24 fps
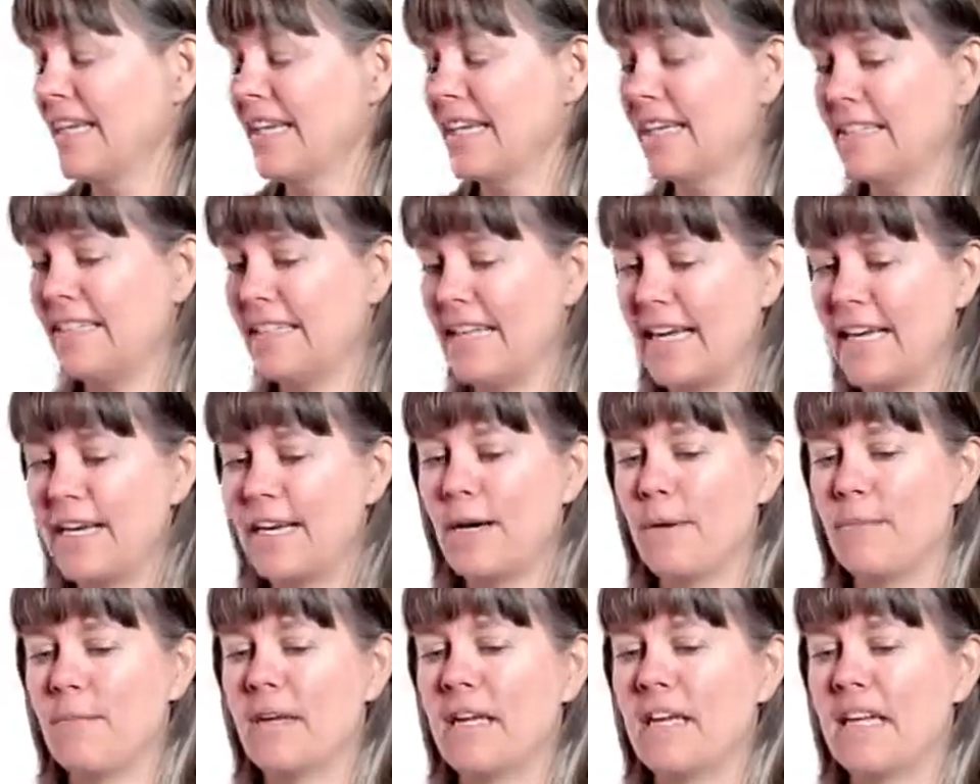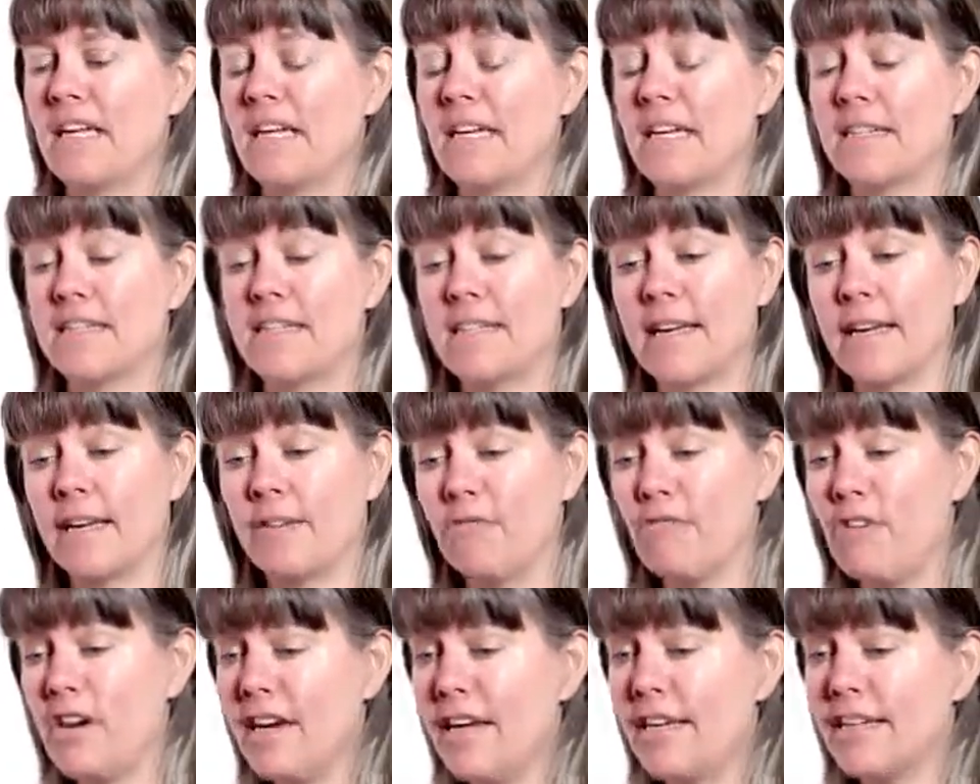And they come in and I say,
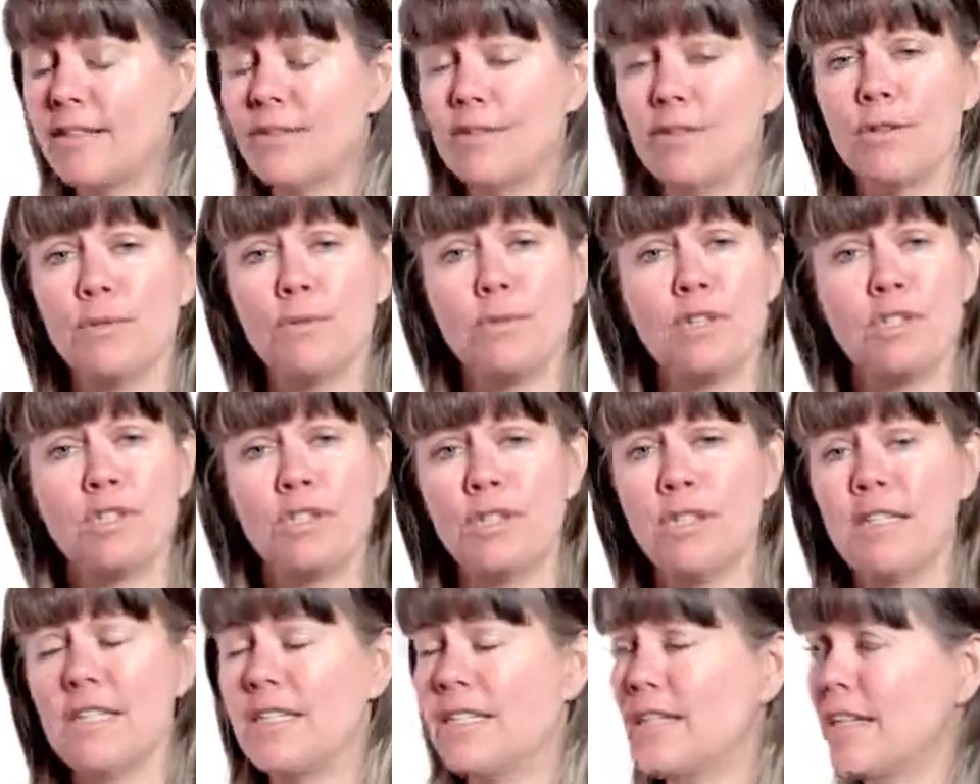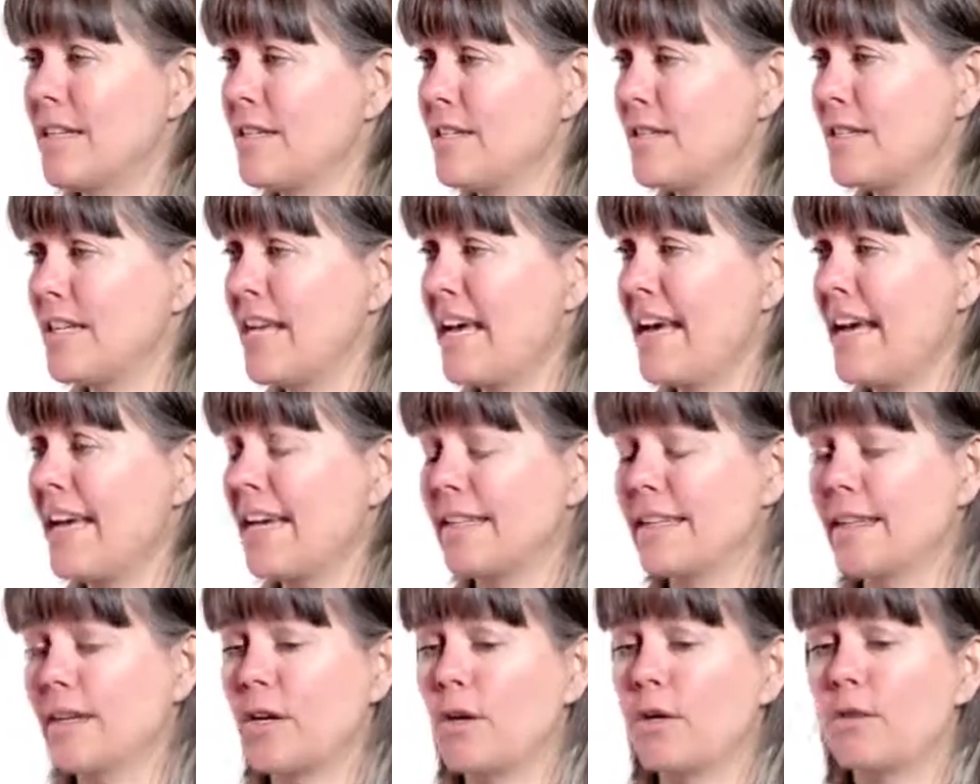right, so what do you need done today?
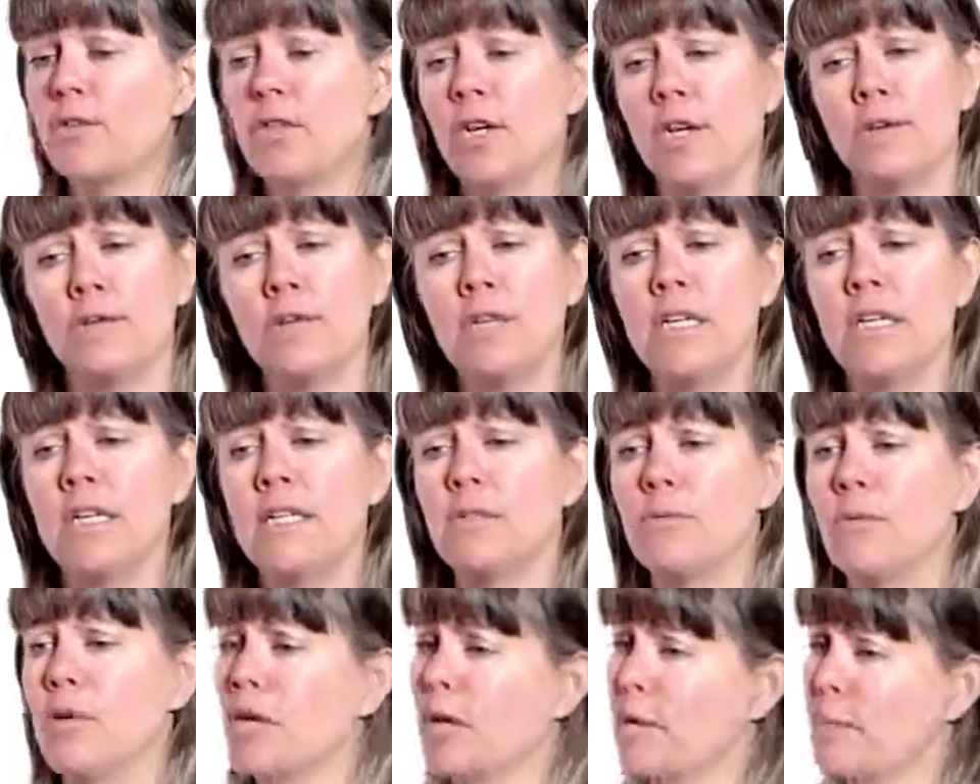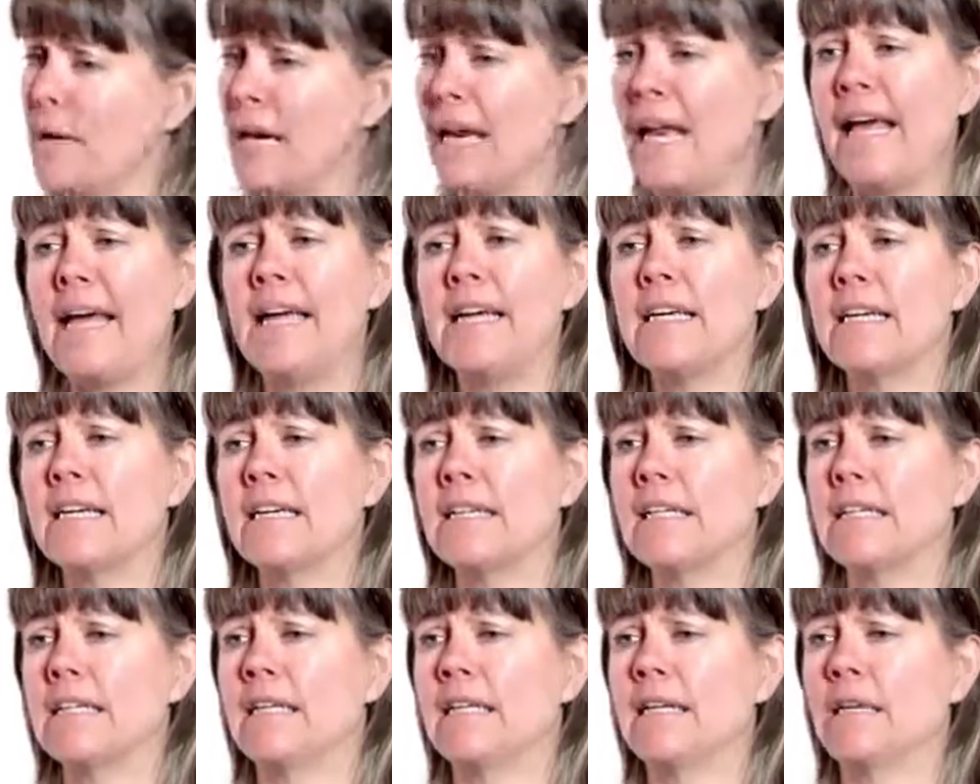And they go, Tony, you need to work on my leg
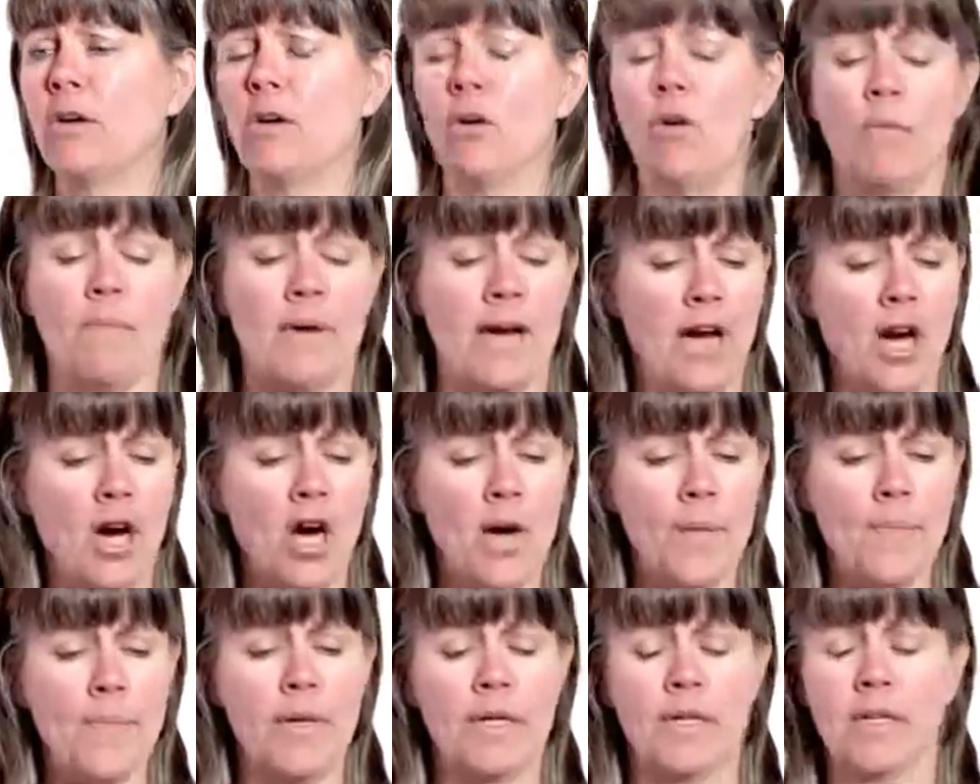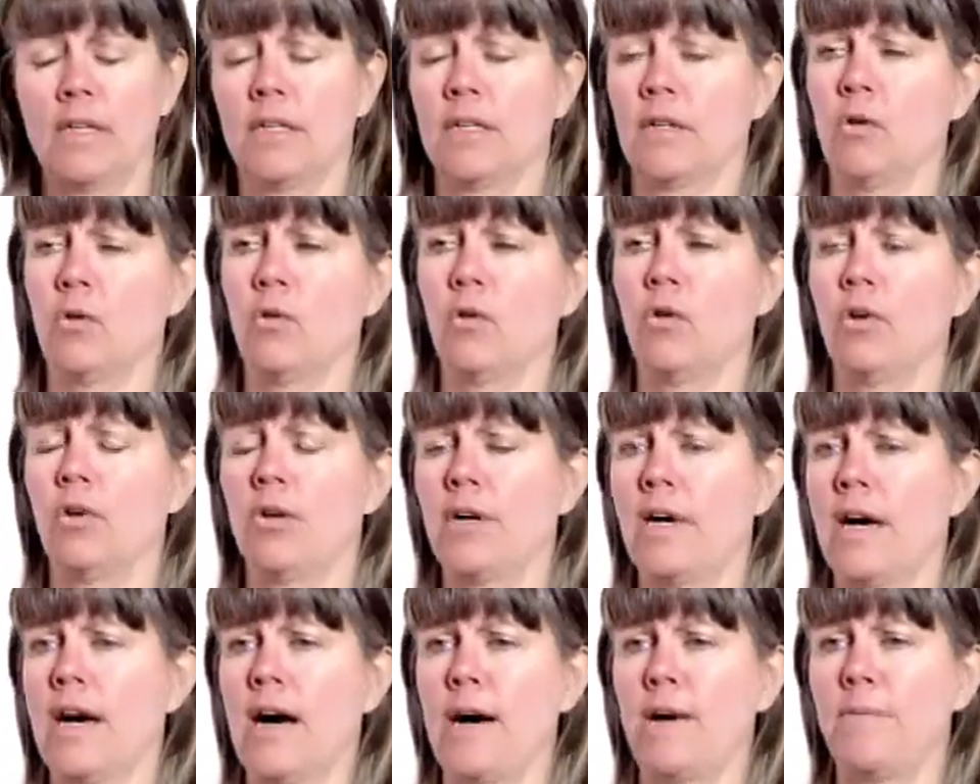or my arm,
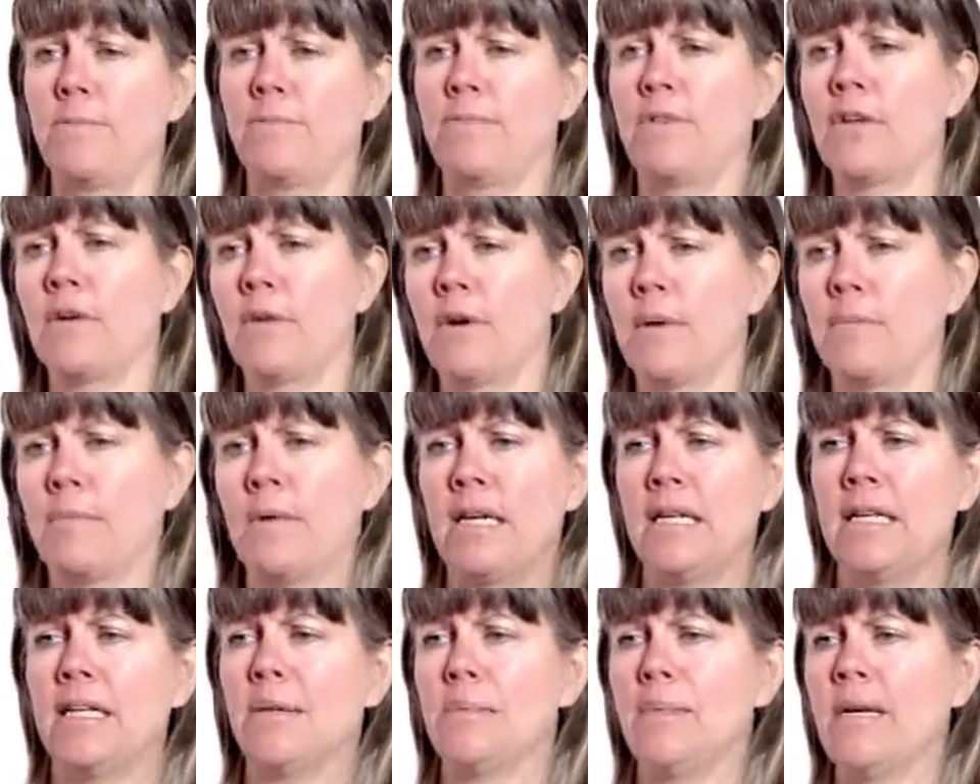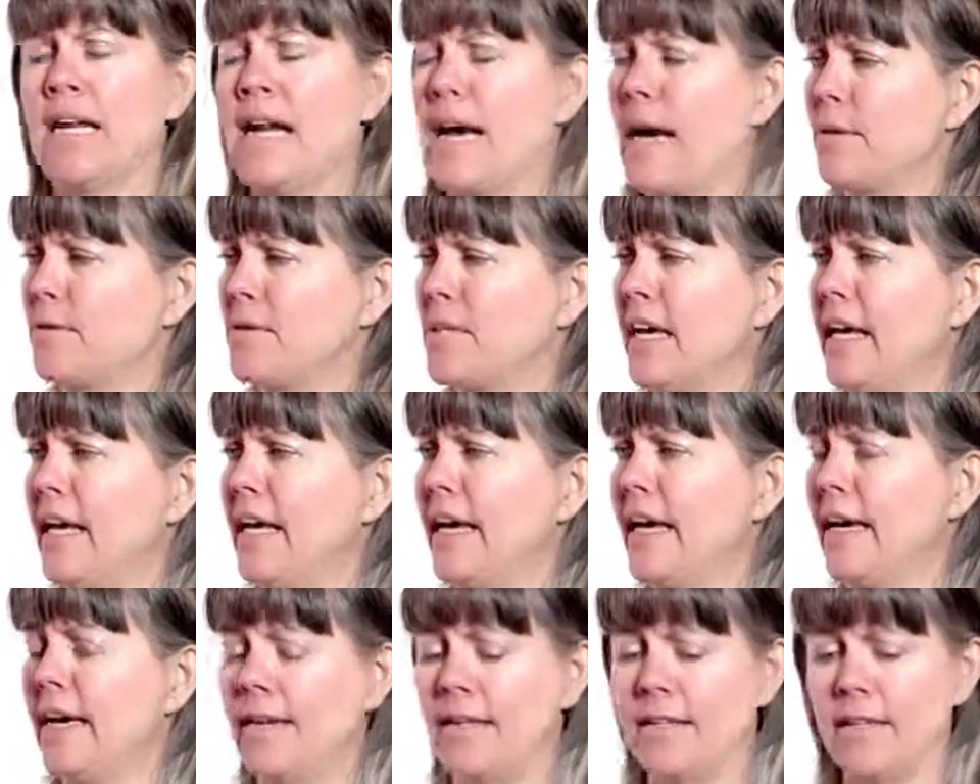or, you know, I'm a little bit out
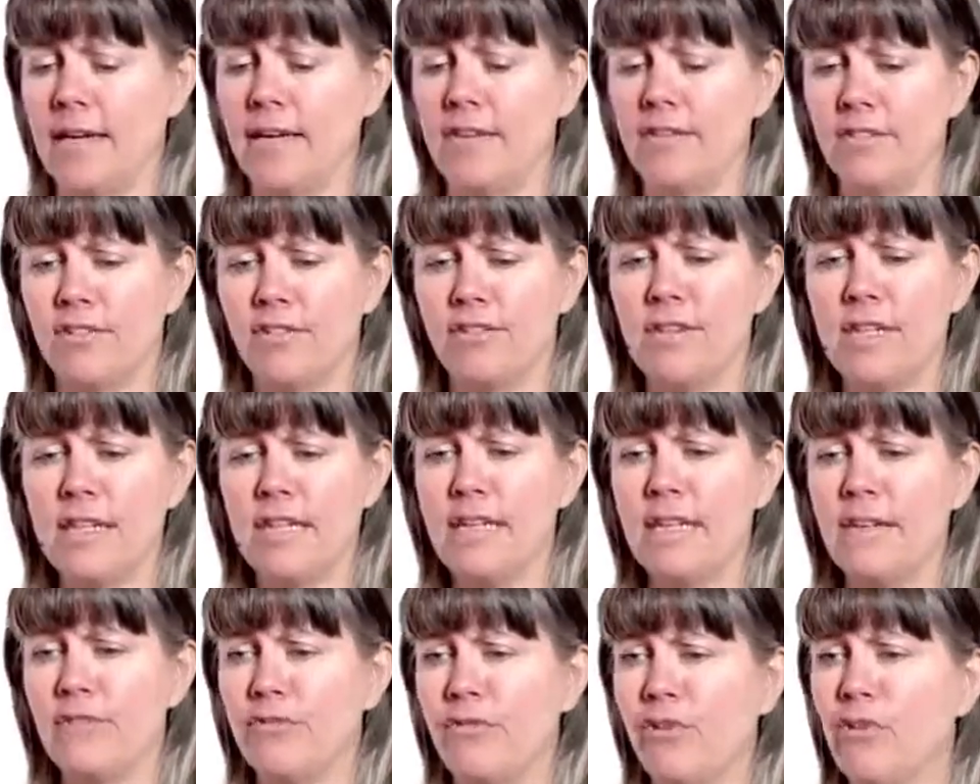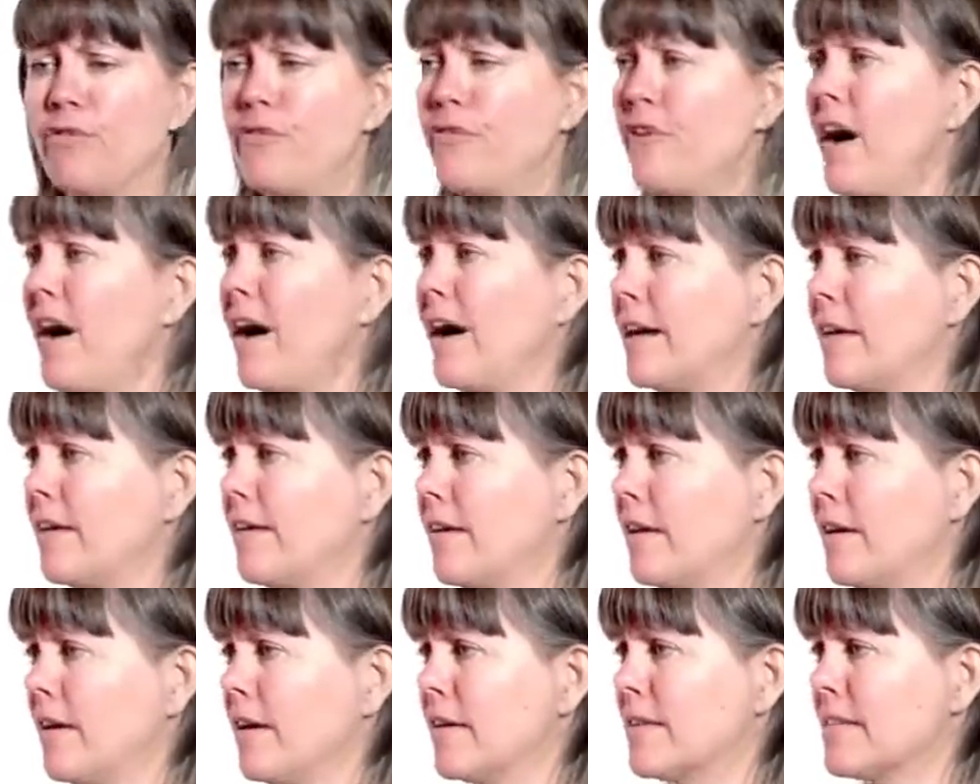here. And they're 3, 4, 5,
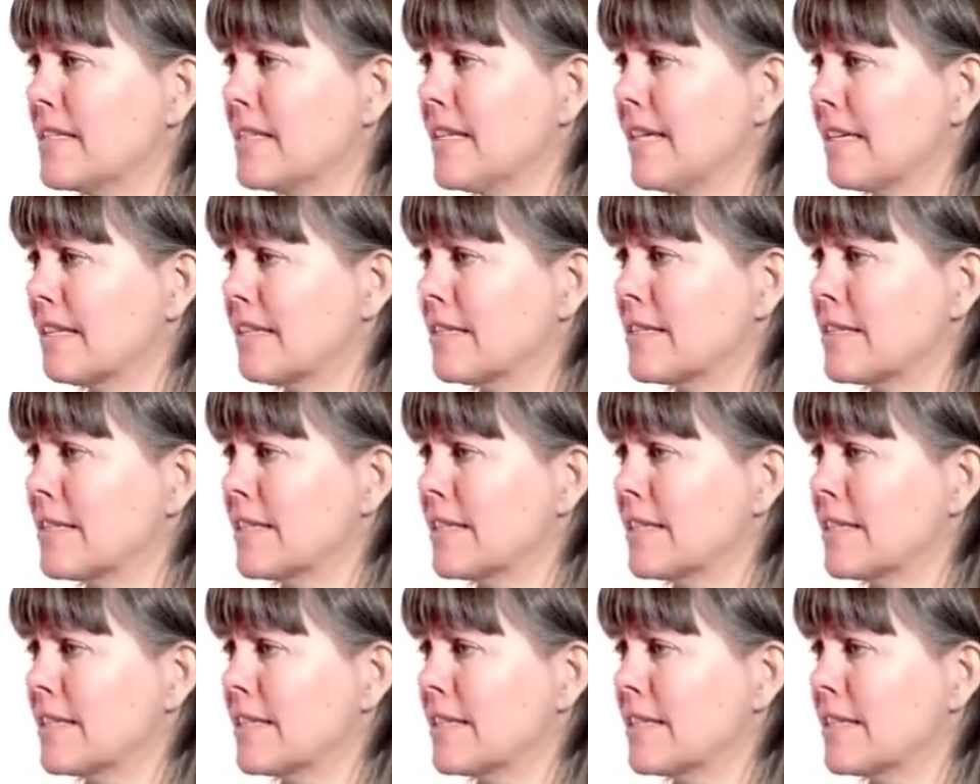6.